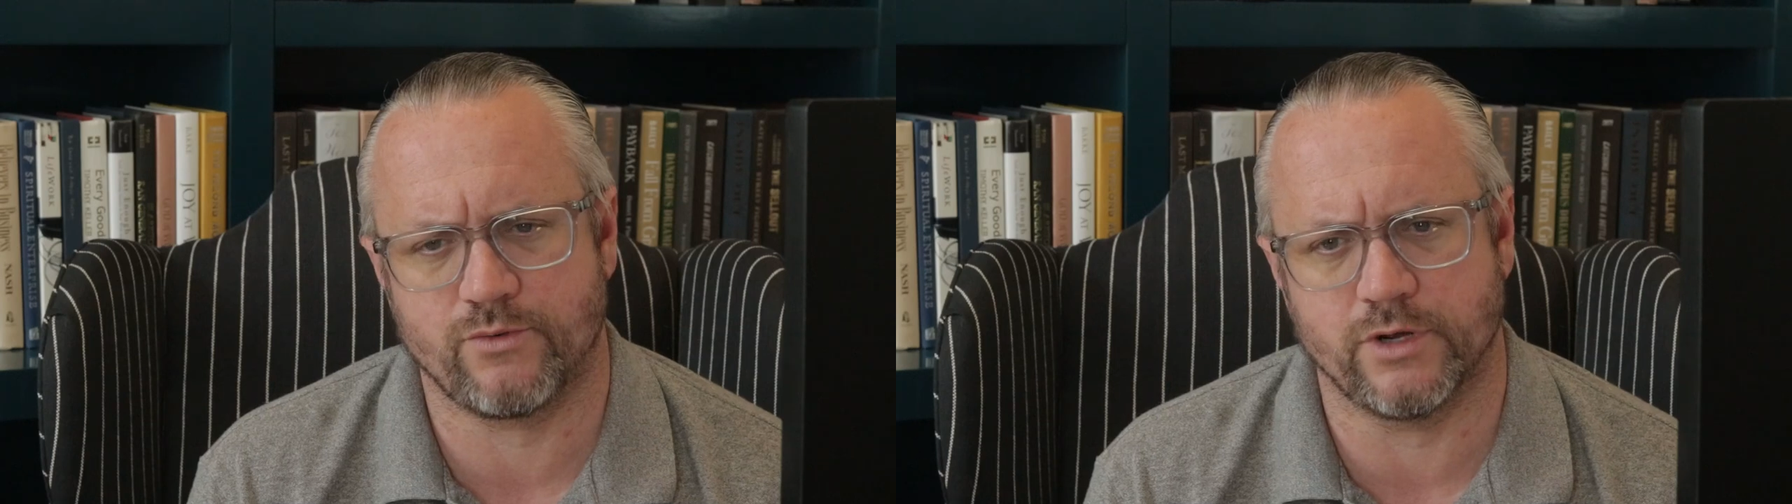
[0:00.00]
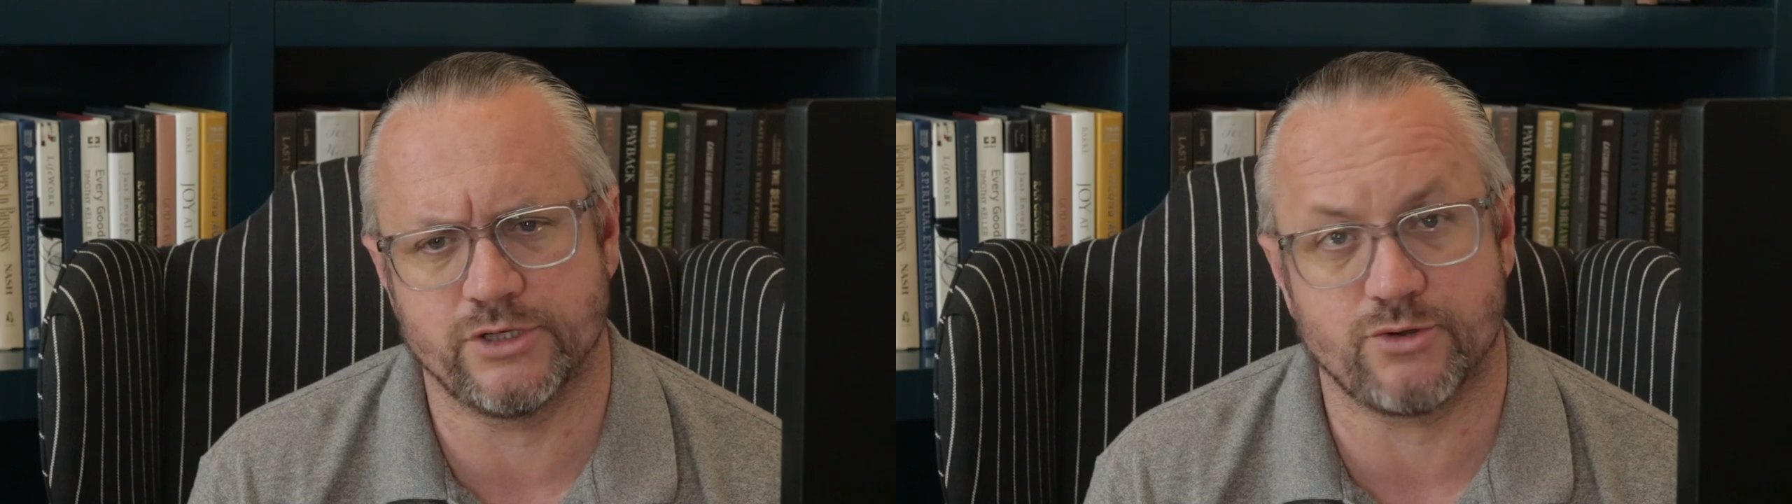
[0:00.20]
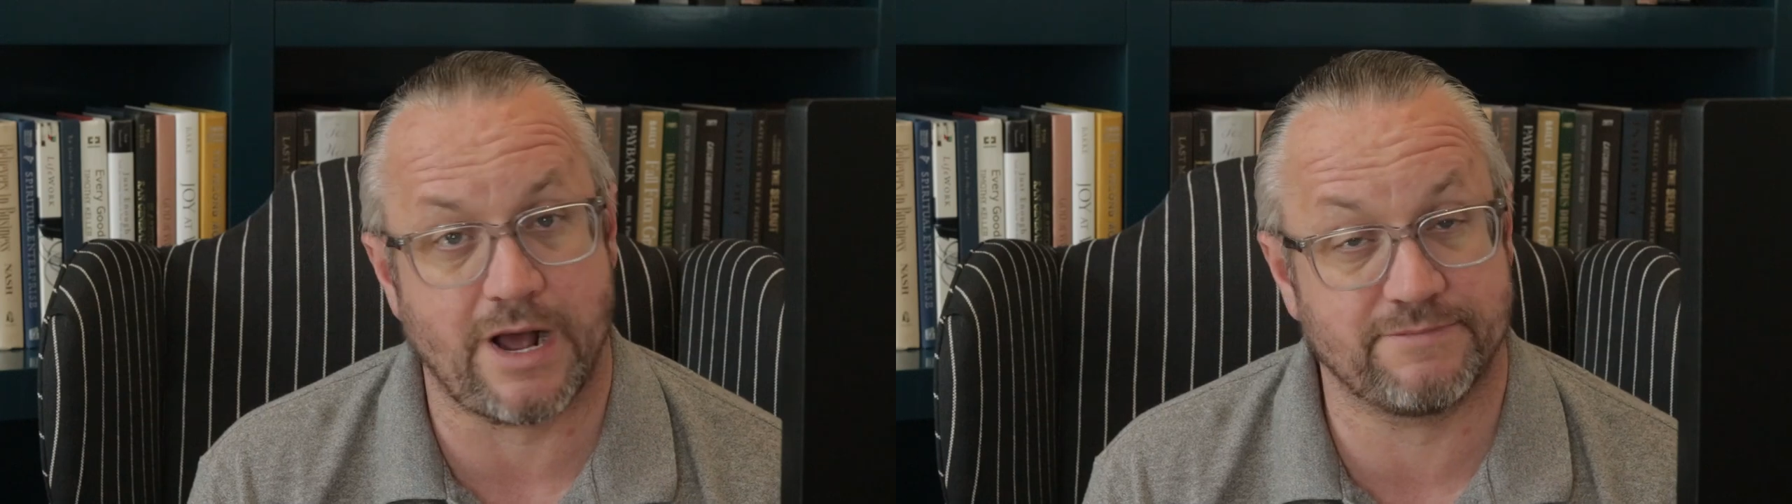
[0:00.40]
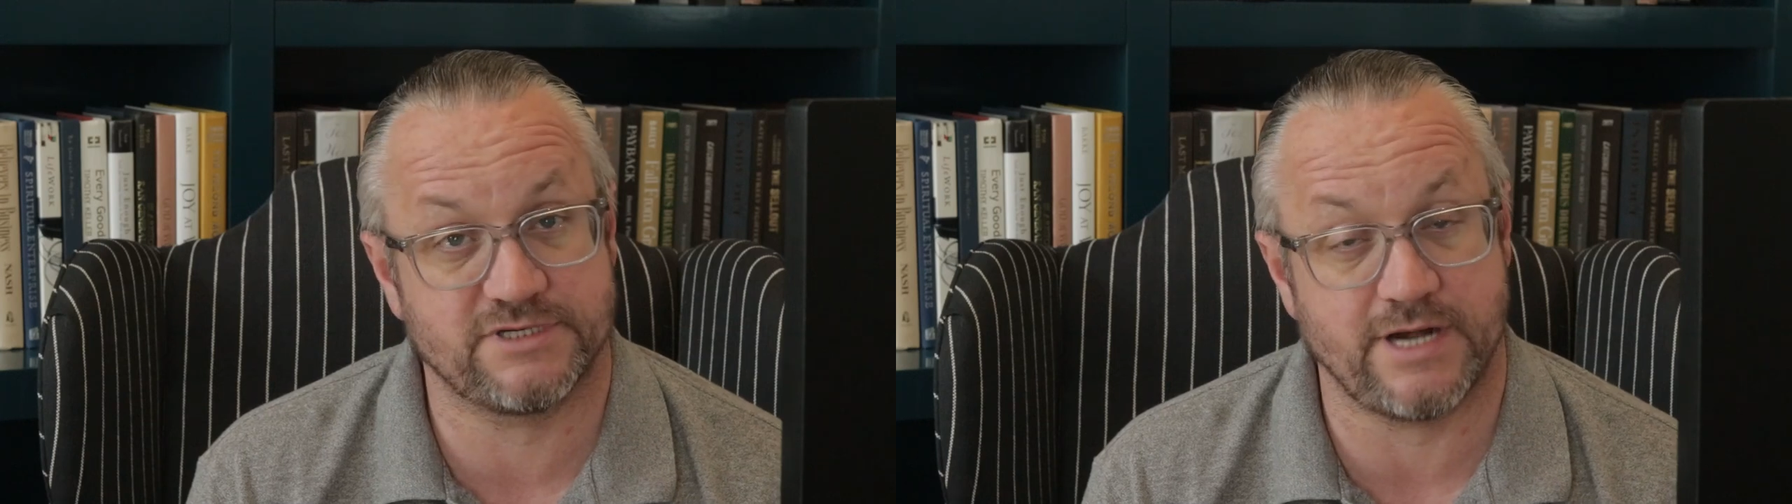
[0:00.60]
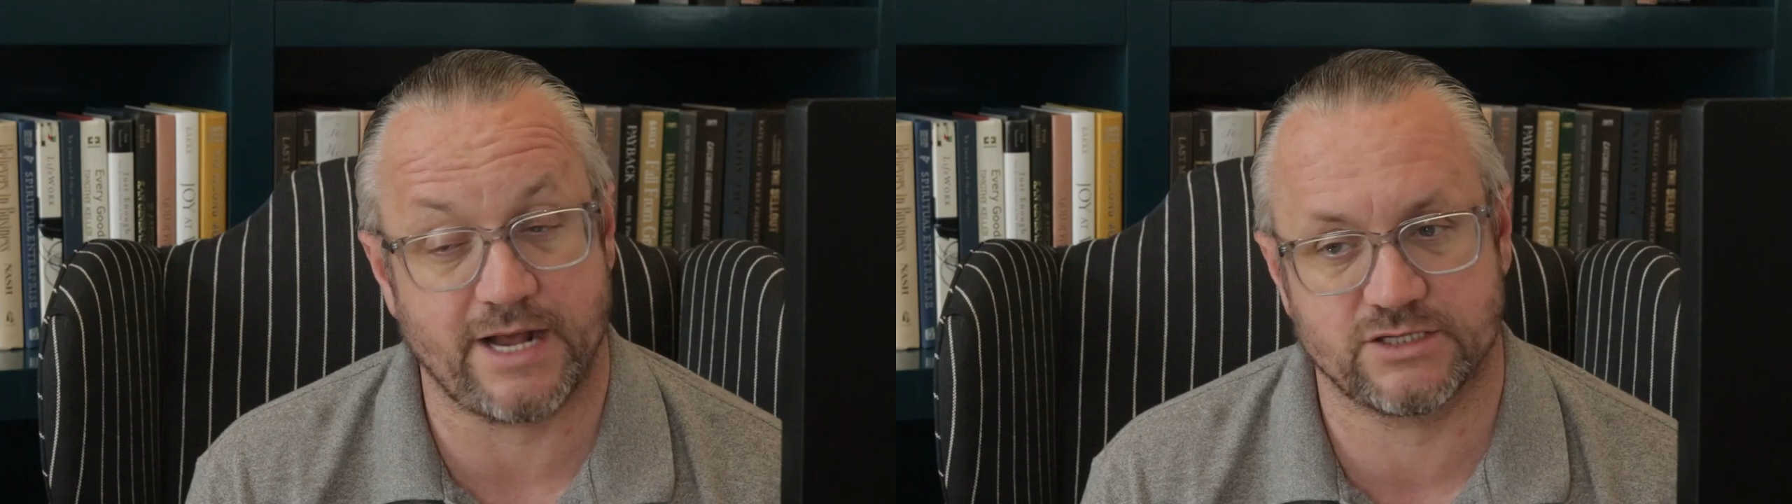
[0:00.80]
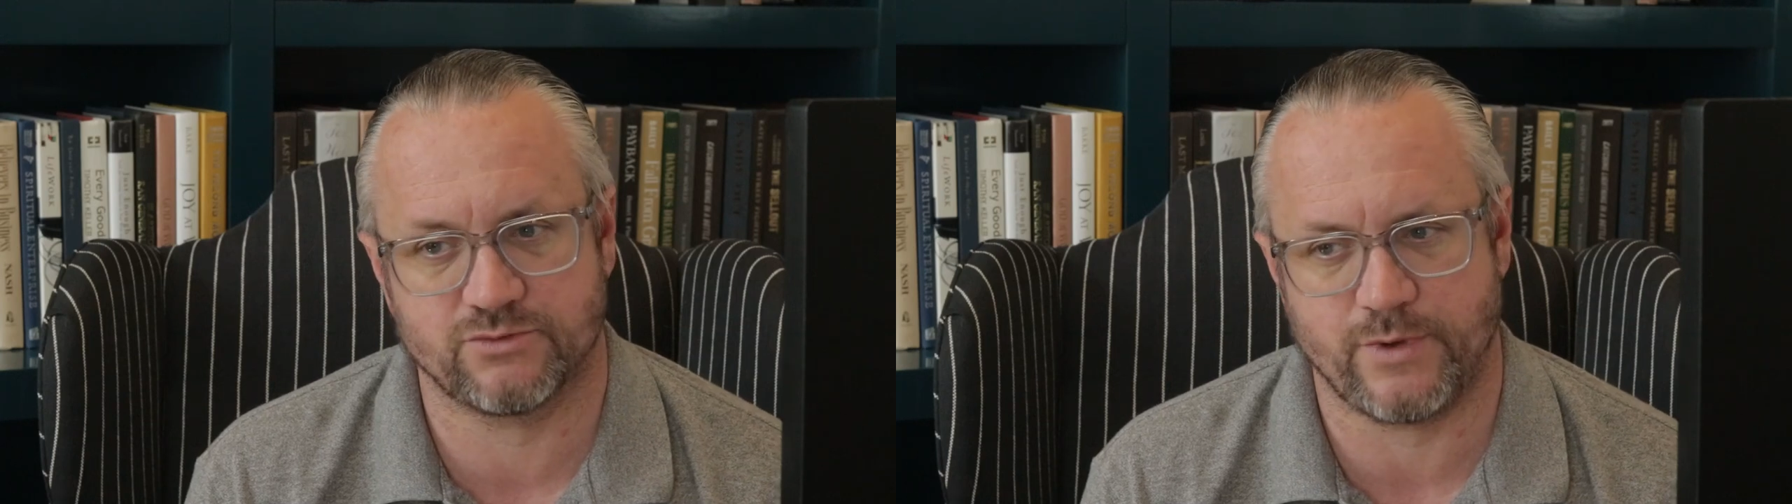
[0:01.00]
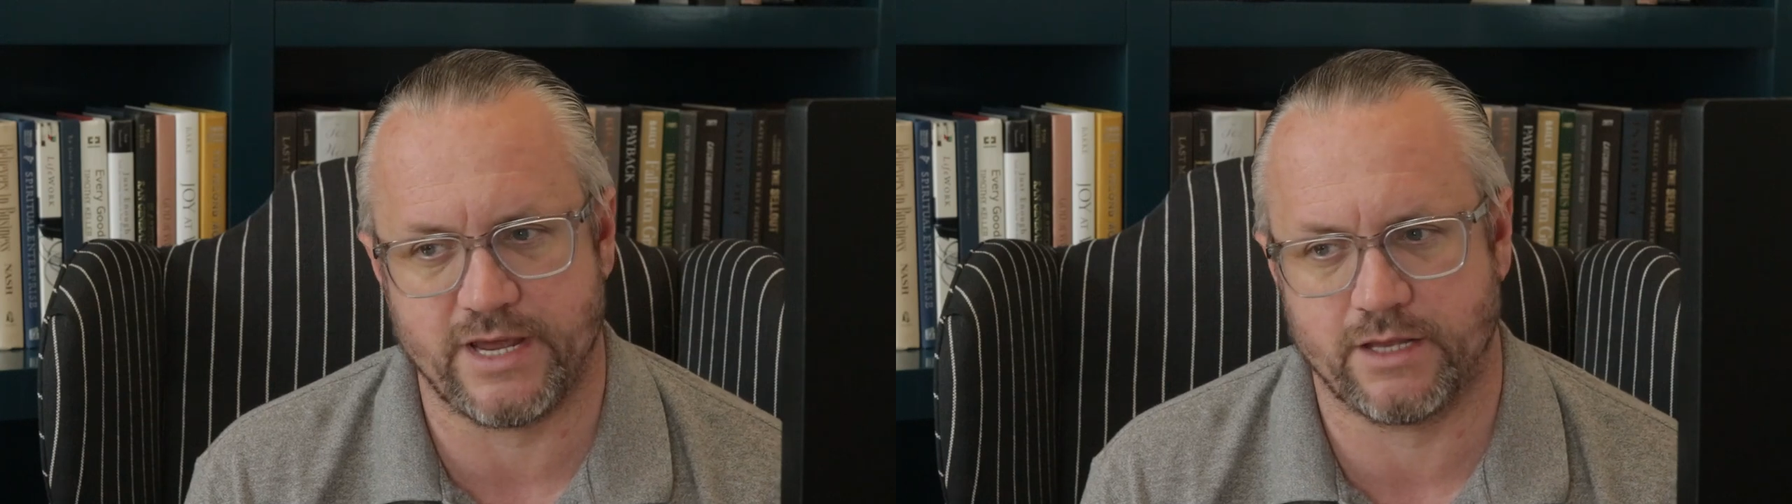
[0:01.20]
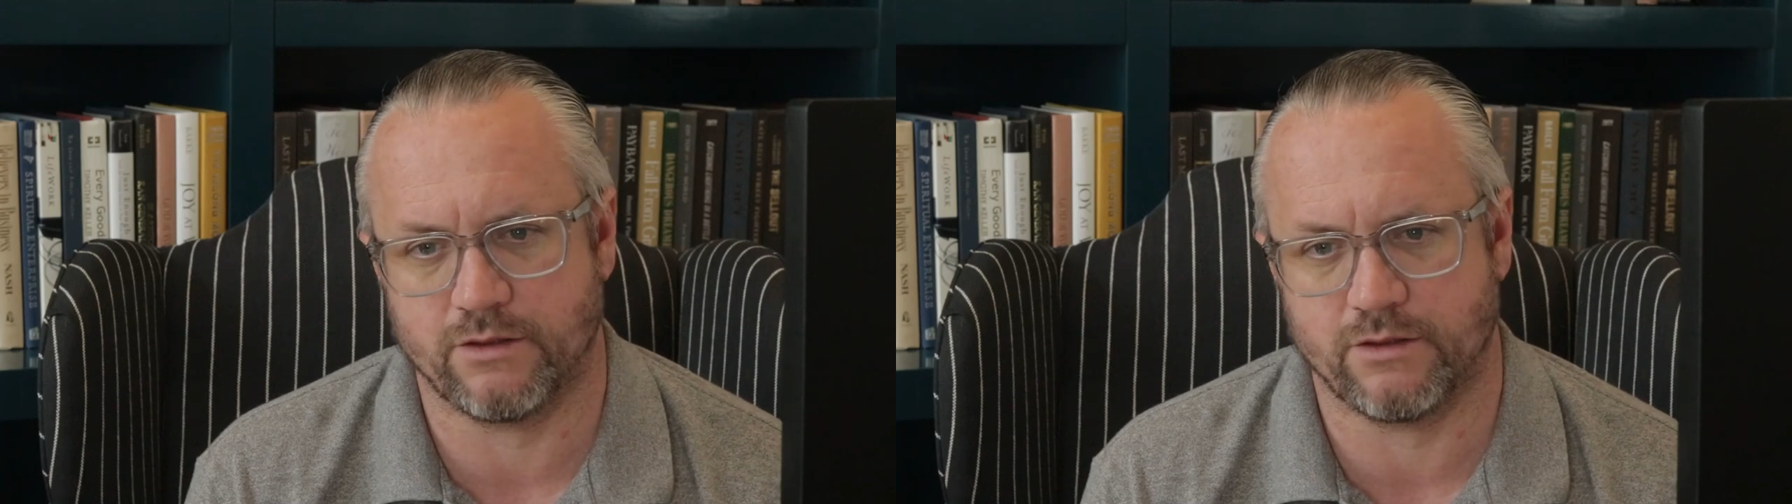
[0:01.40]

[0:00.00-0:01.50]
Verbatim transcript: really drops next week